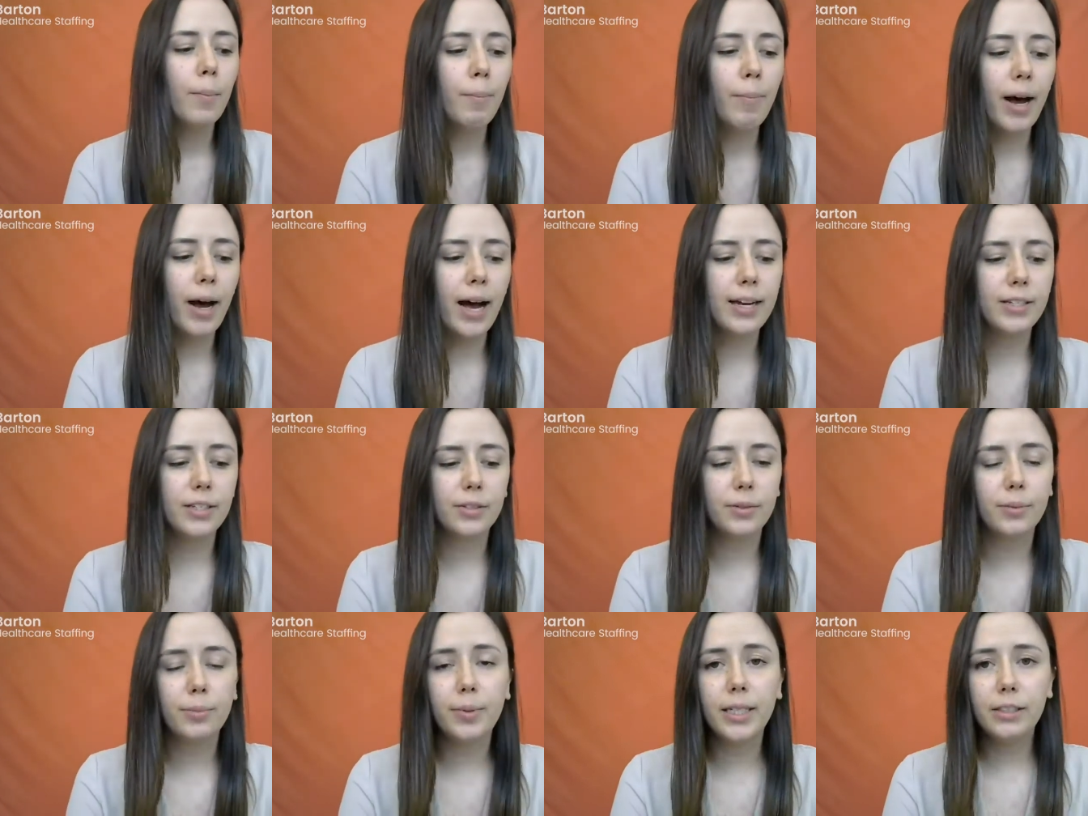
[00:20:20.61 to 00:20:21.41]
but
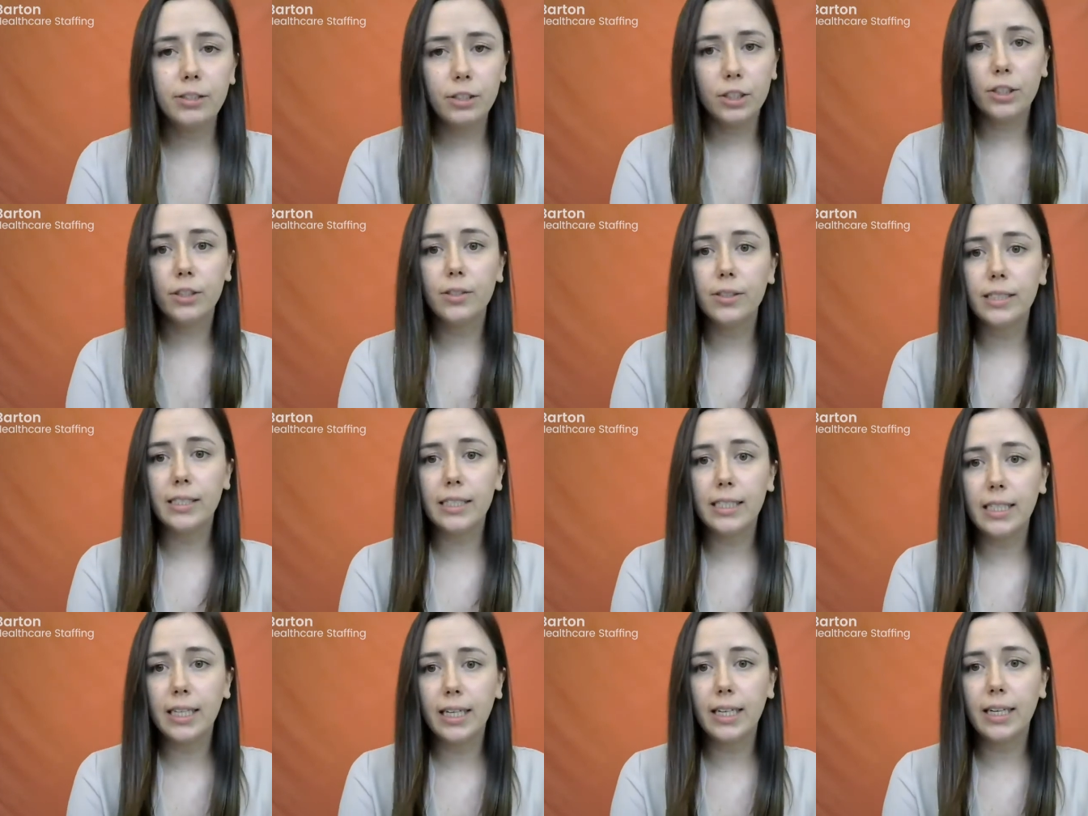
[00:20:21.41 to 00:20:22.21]
we do
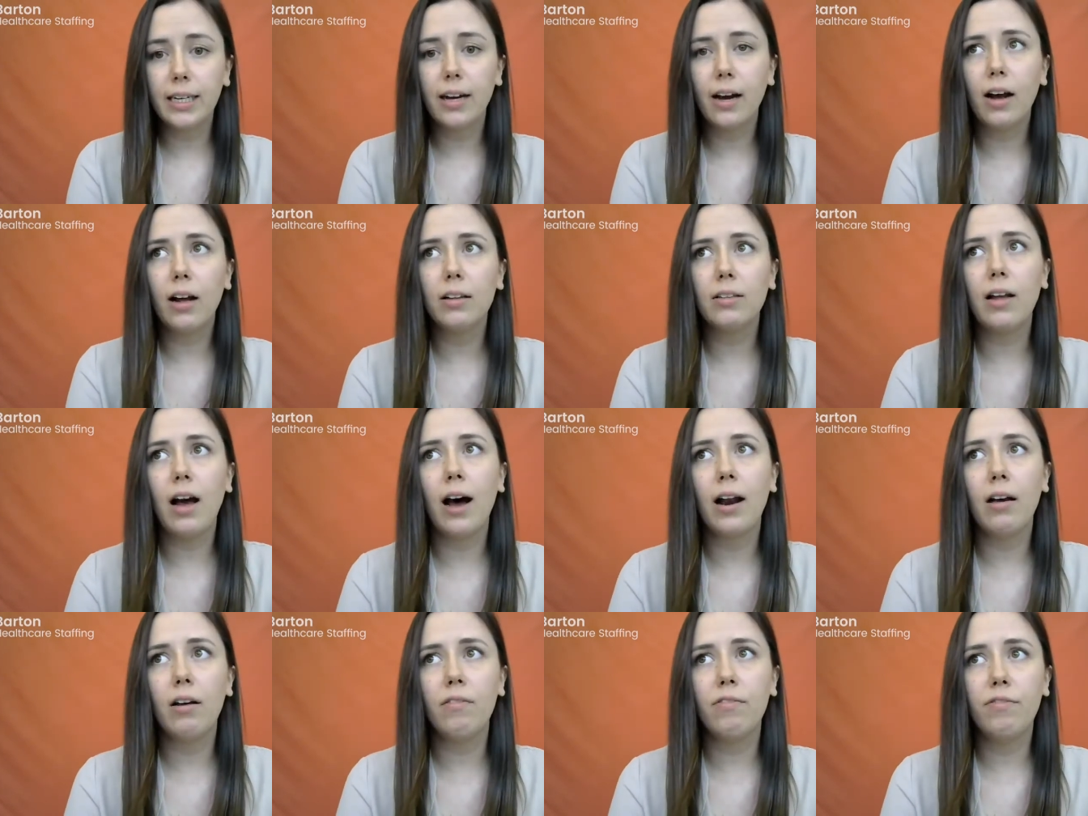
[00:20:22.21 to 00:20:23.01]
see a
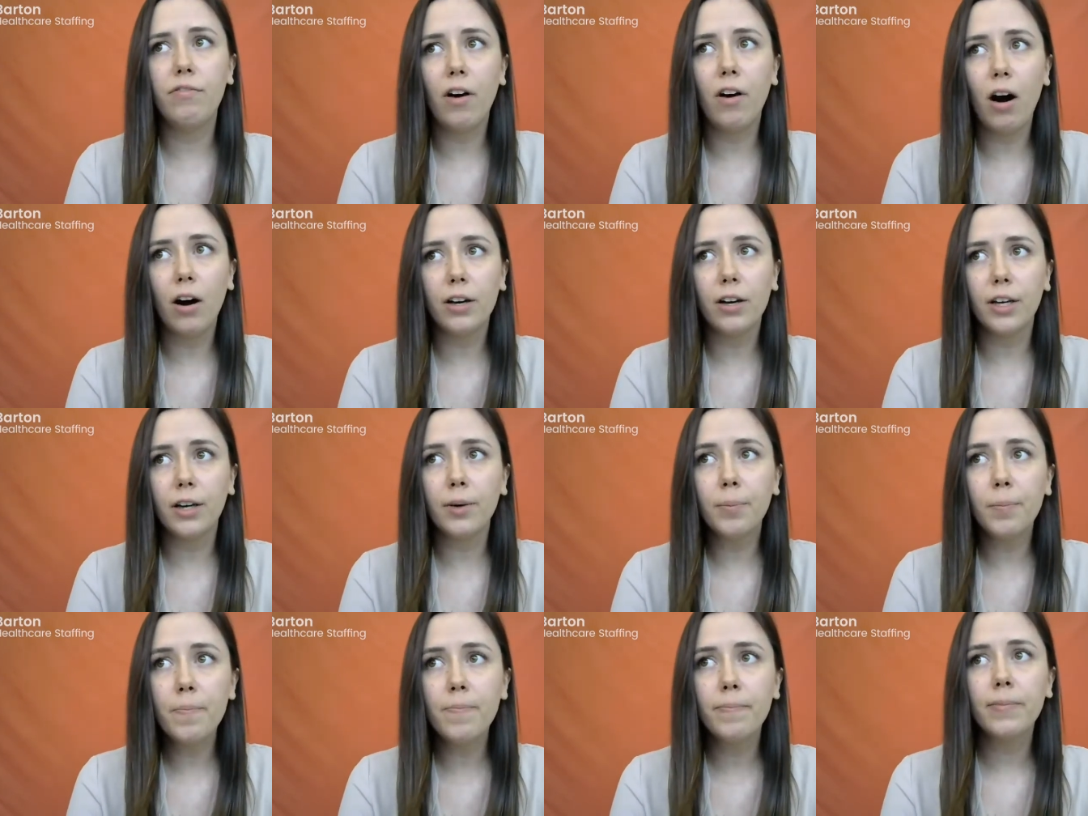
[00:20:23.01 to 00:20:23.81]
lot of
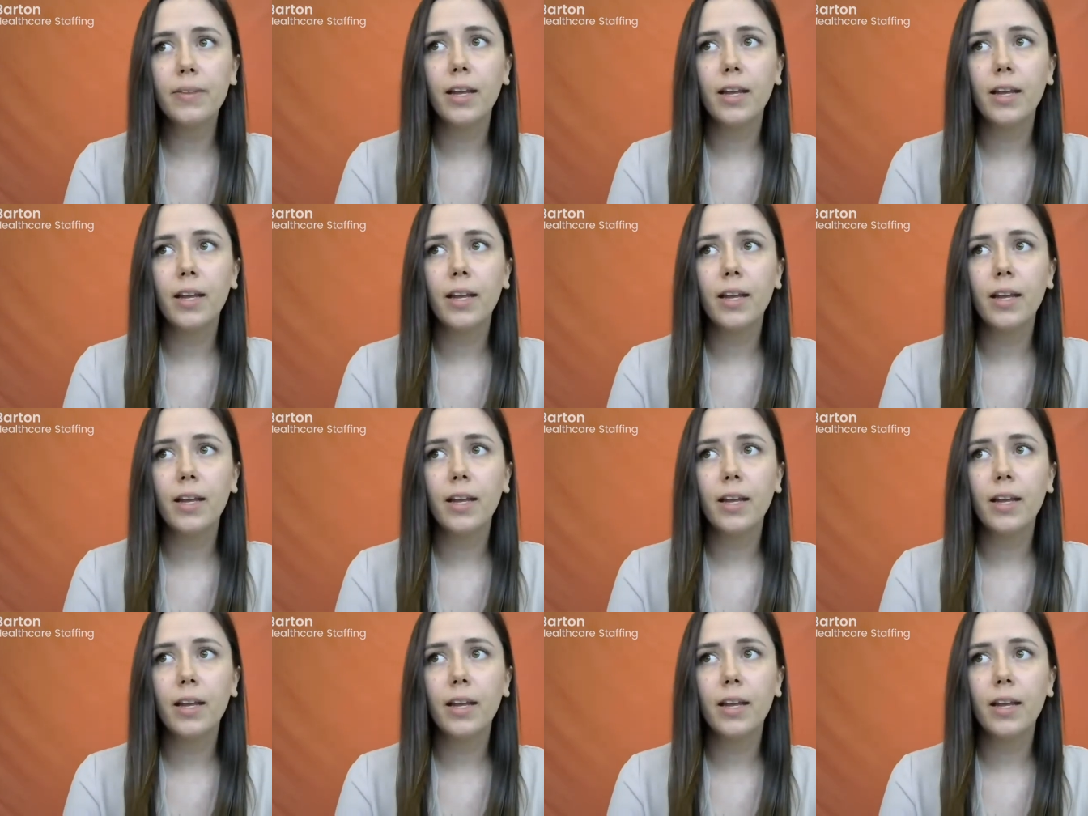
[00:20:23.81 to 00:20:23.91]
volume